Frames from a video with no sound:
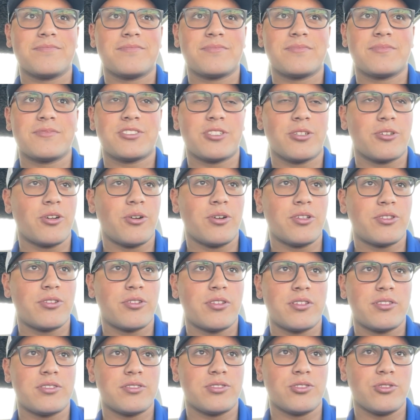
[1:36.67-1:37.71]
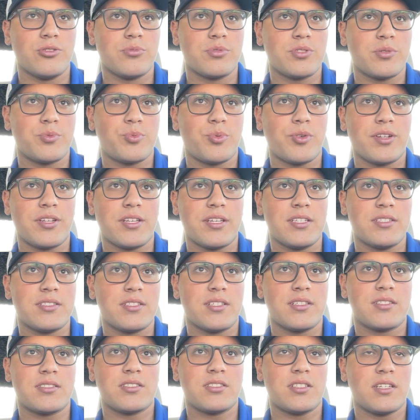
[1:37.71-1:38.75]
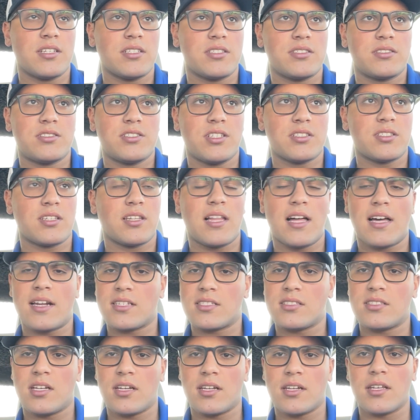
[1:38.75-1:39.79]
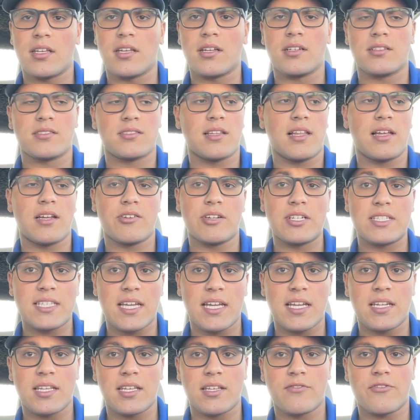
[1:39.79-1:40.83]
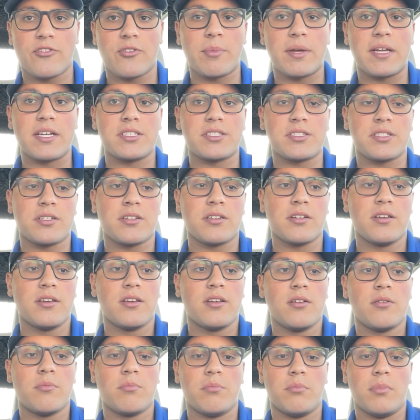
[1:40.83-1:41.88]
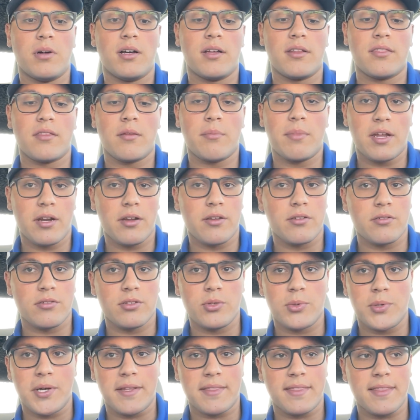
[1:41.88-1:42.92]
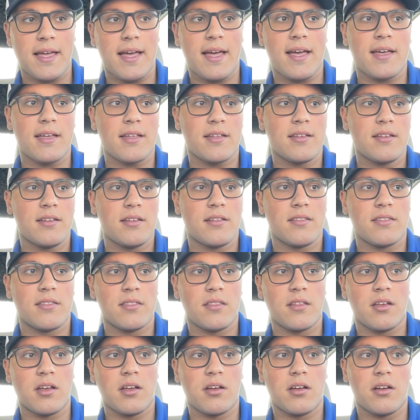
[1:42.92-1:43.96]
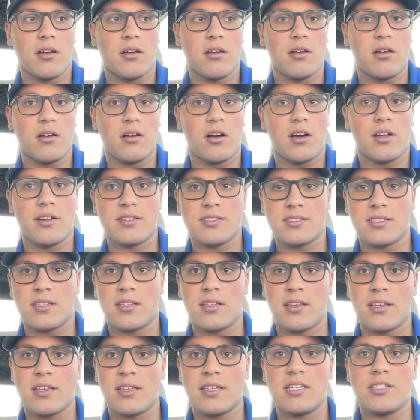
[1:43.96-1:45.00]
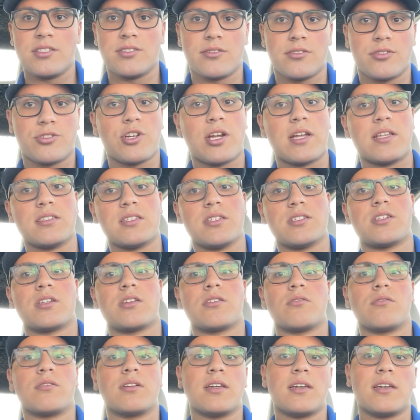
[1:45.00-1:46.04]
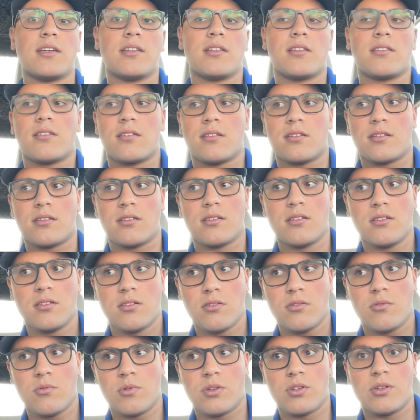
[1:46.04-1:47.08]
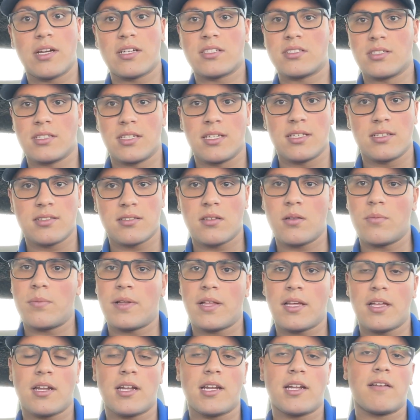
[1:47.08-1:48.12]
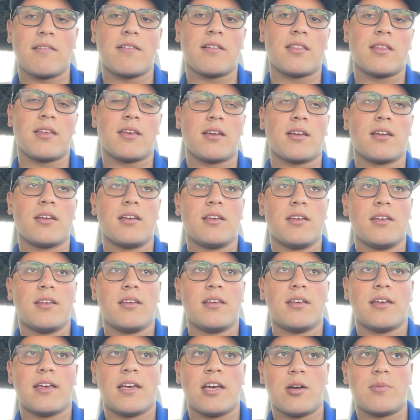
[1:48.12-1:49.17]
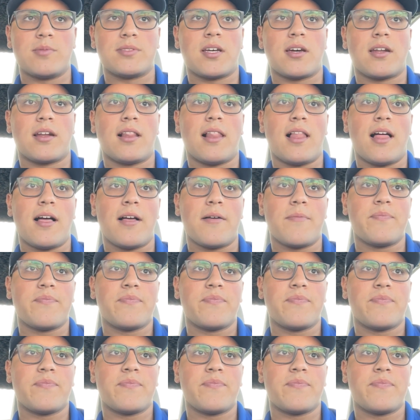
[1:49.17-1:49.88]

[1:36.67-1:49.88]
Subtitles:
so going through the Zooms is pretty easy. It's just a lot of studying. It's a lot of retaining information. But the better you do at that, honestly, the easier transition you get into when you actually get into the plane and everything. It helps out a lot.